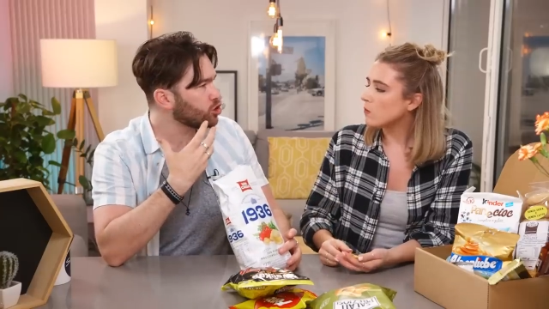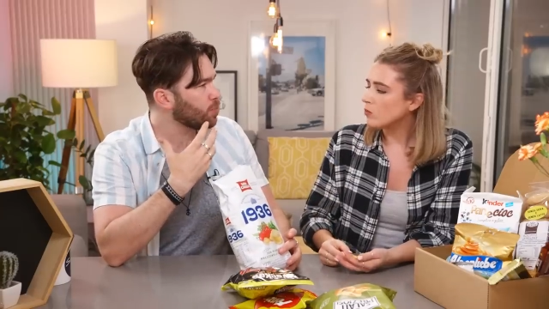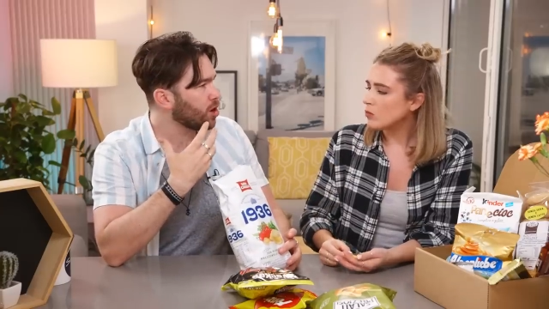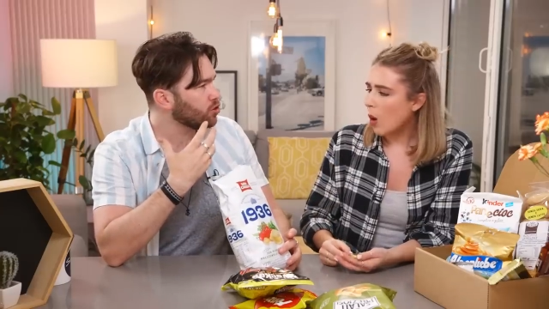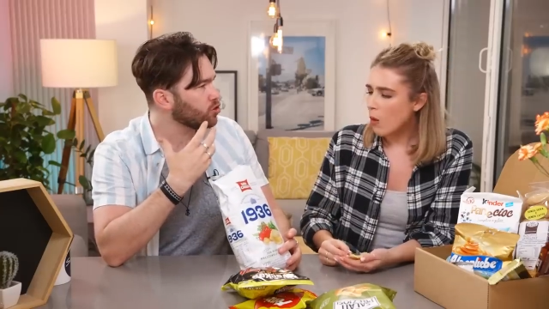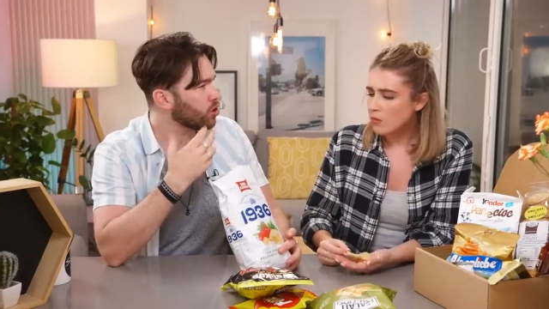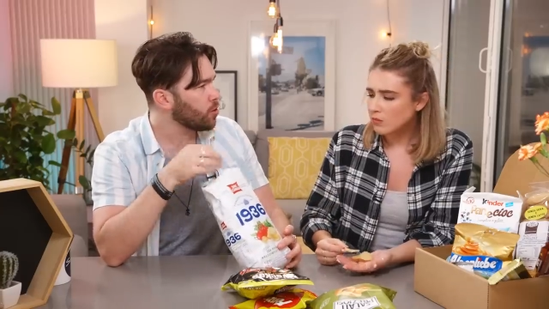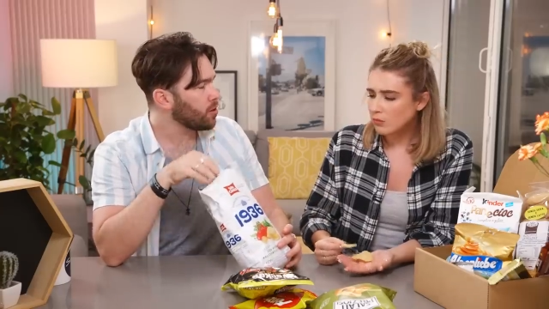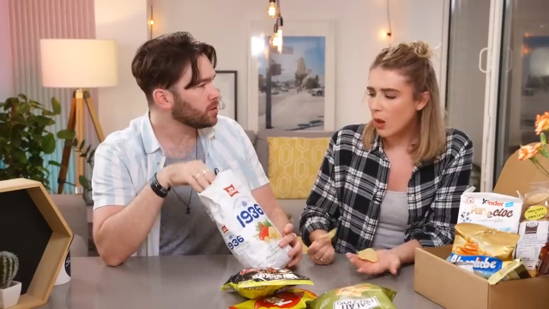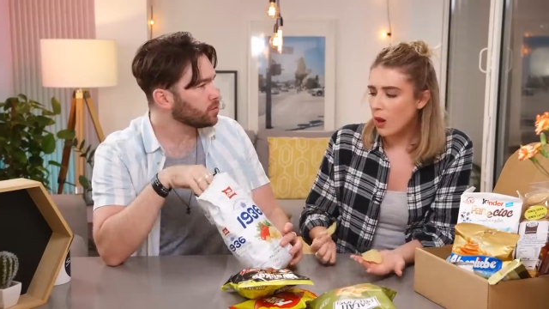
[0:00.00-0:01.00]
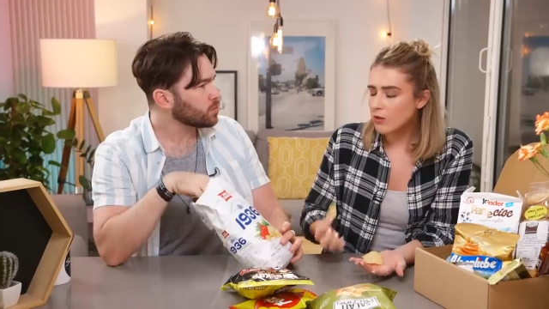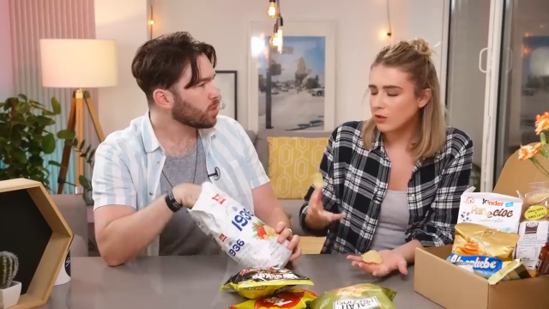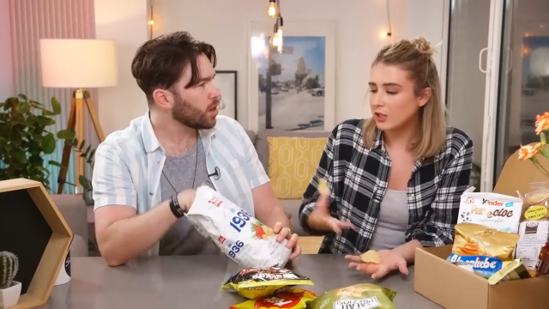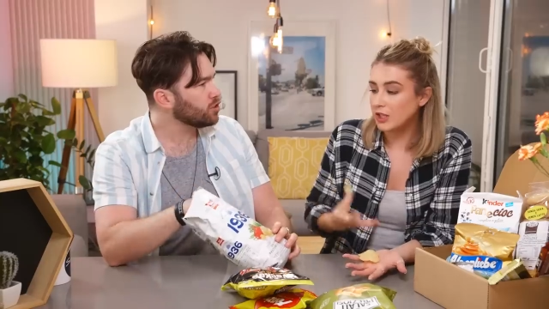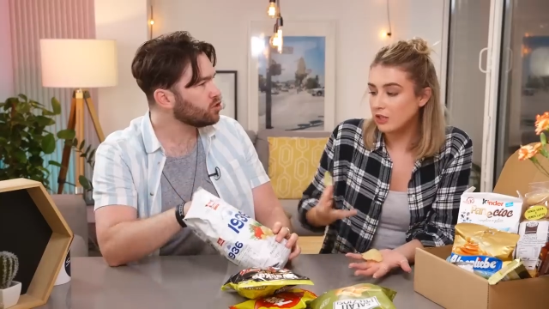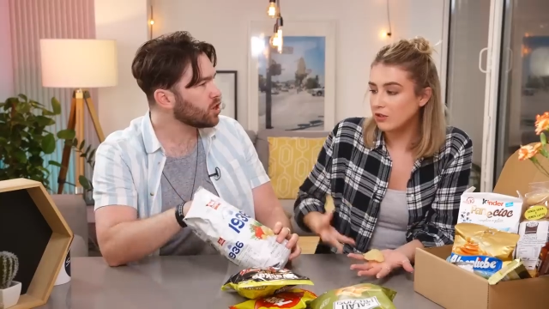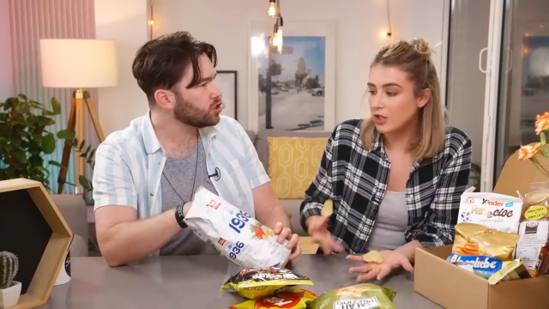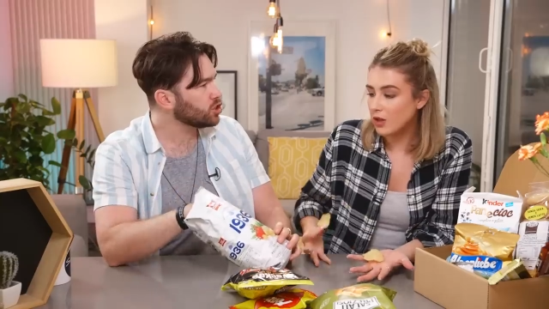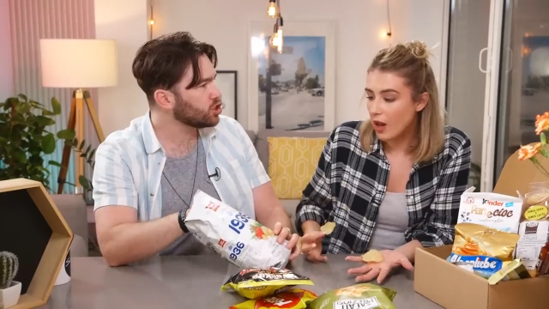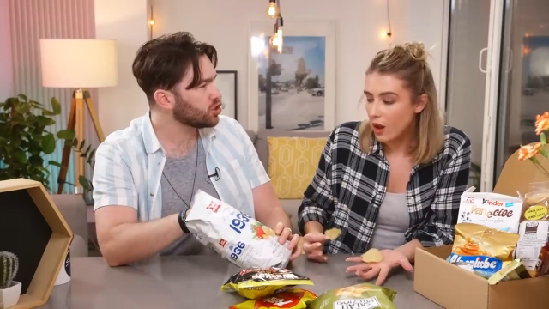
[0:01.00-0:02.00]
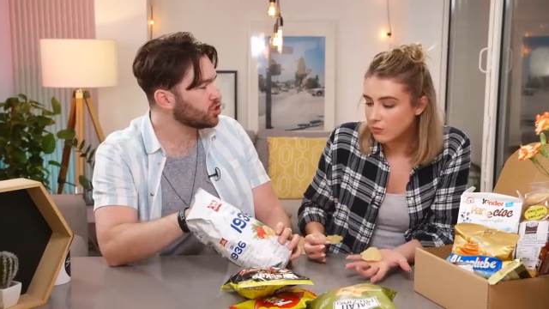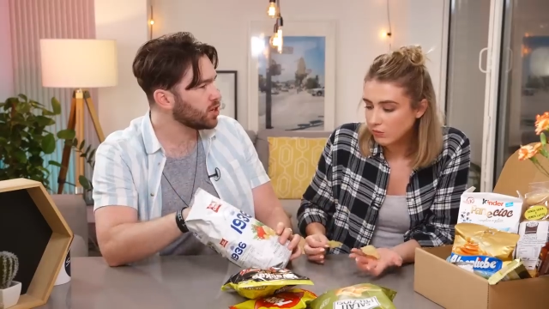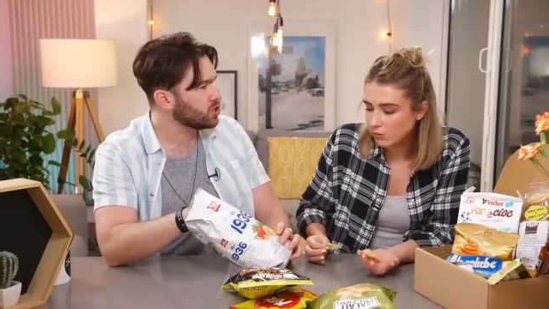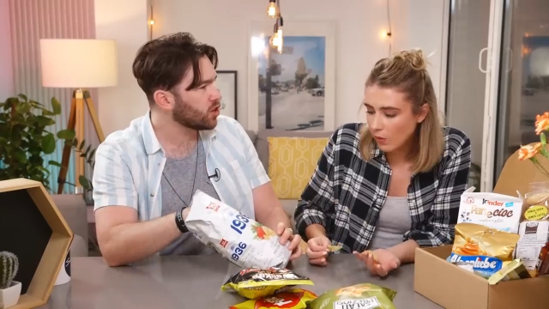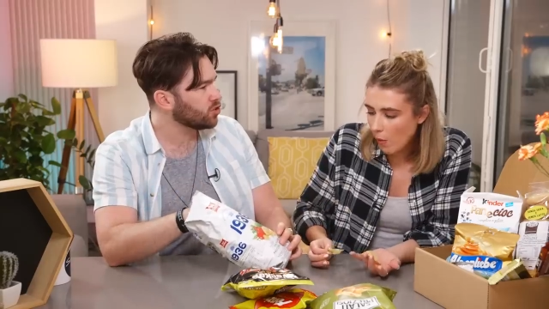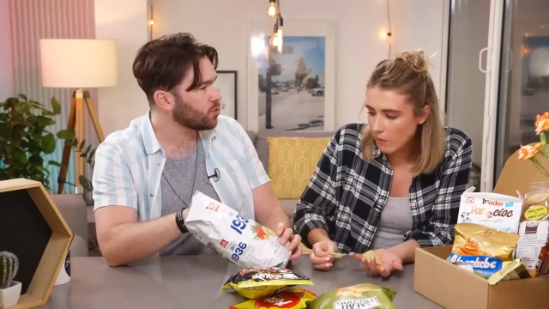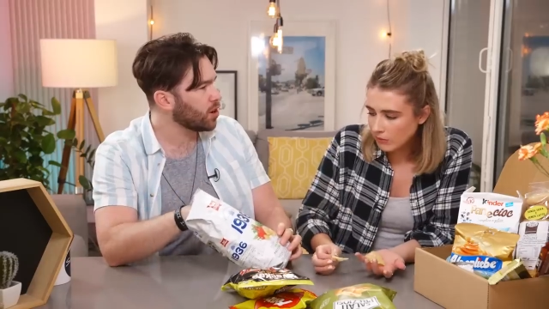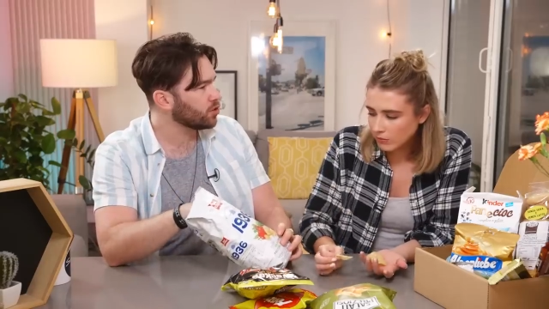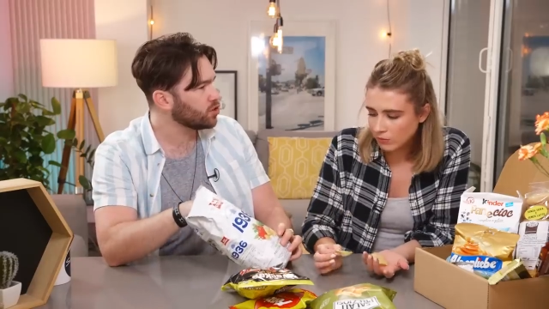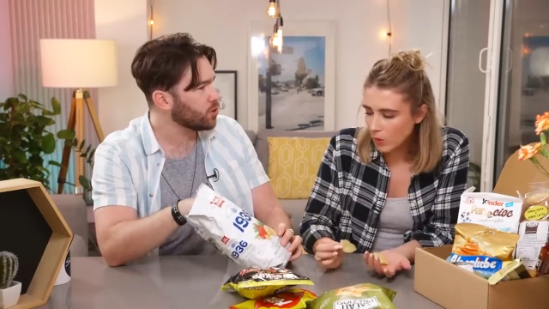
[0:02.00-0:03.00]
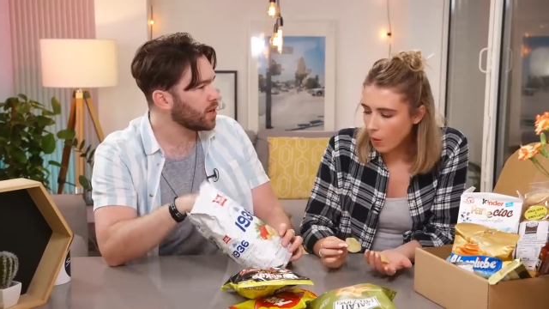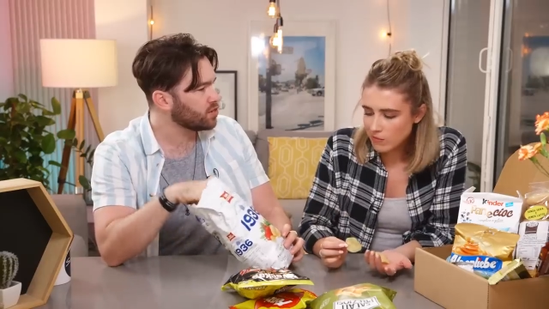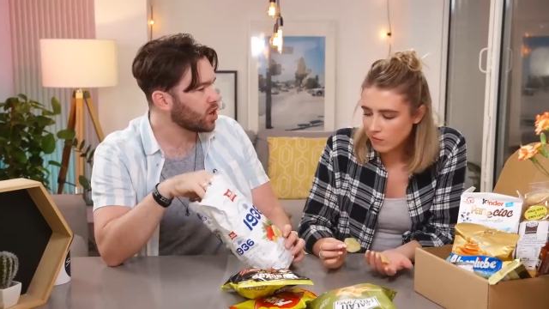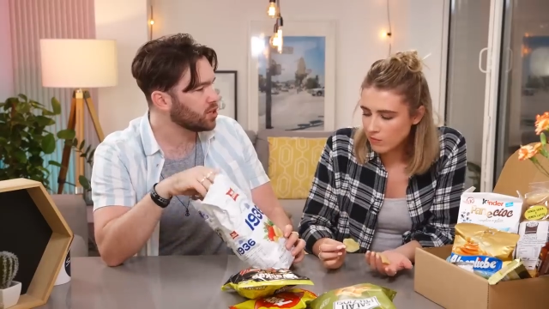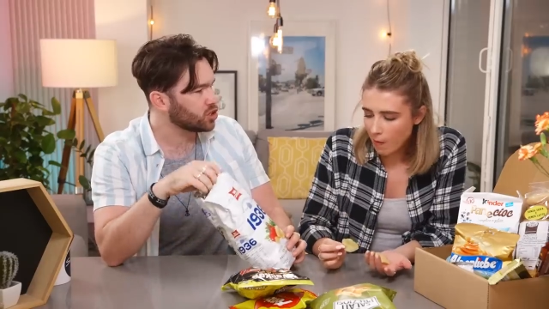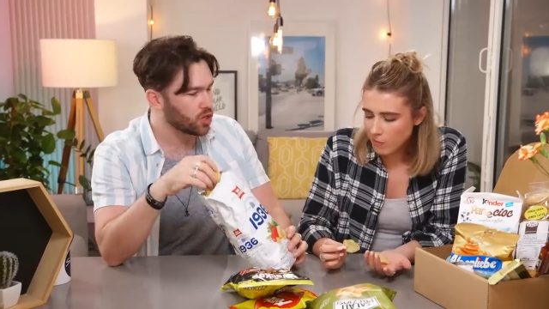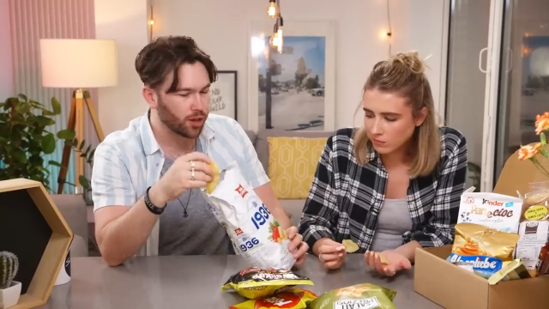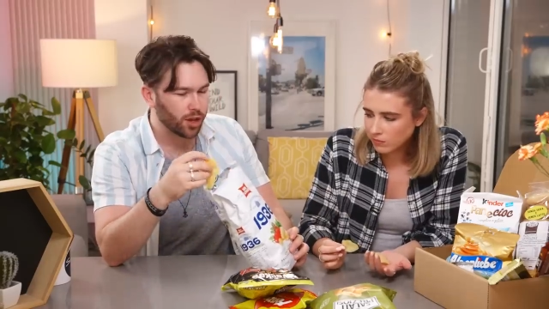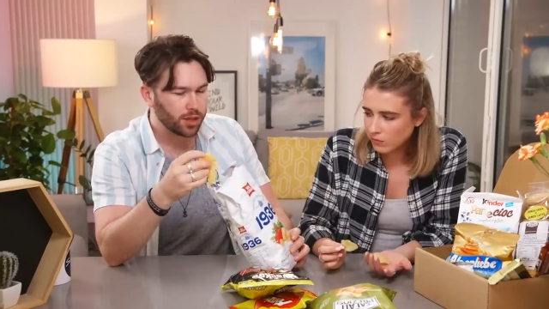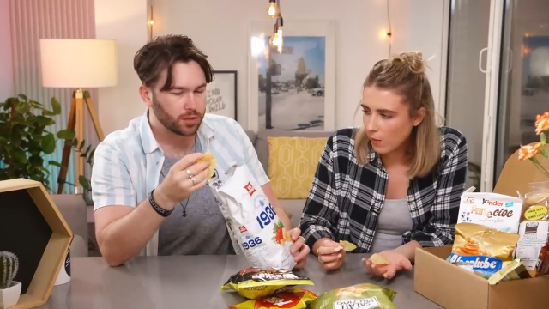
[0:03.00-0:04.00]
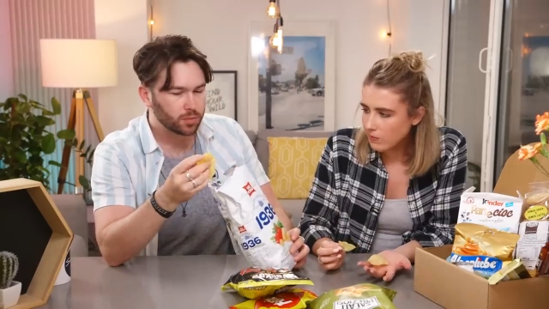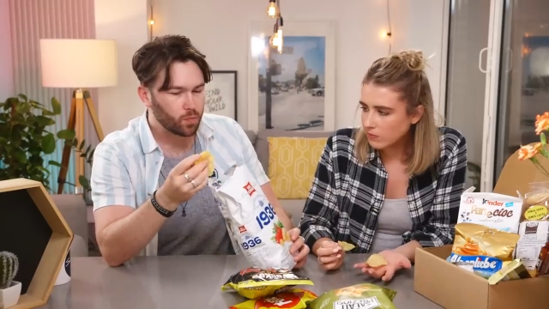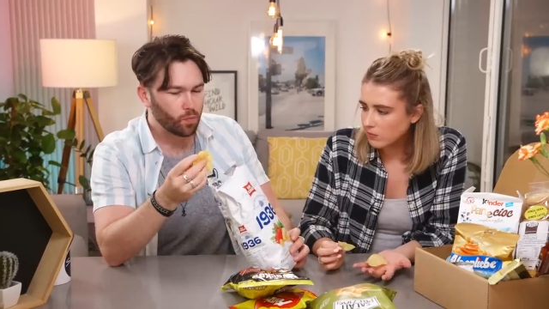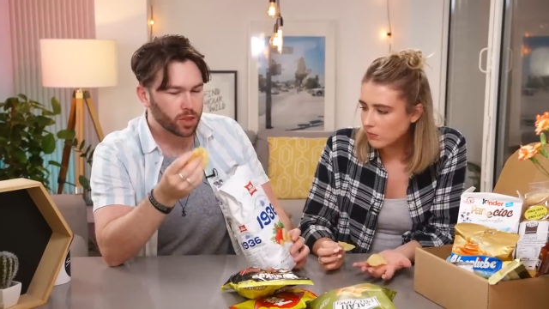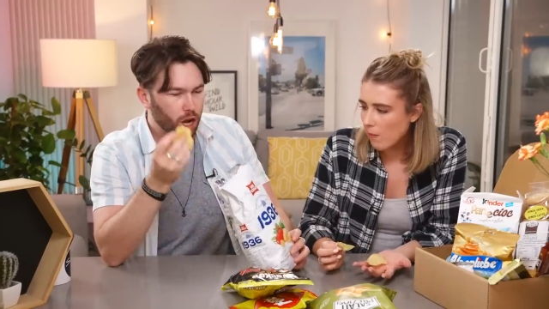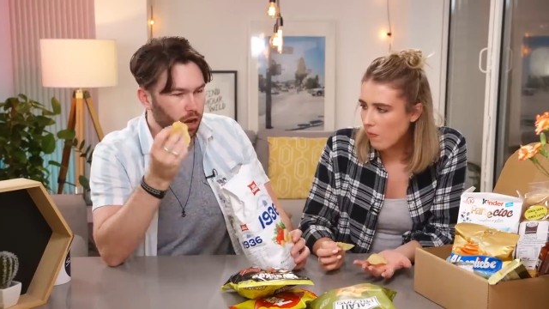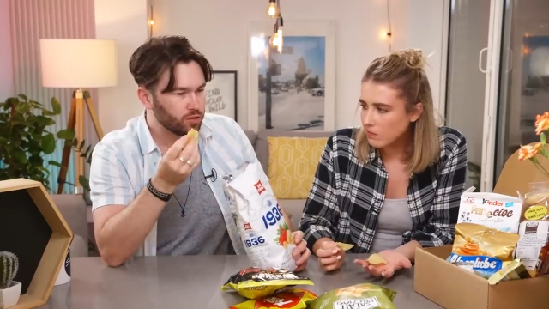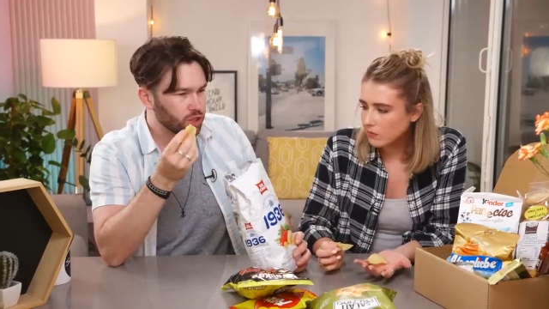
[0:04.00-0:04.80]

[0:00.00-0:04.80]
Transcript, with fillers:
Speaker 1: tomato. it doesn't just taste like tomato. It tastes like I've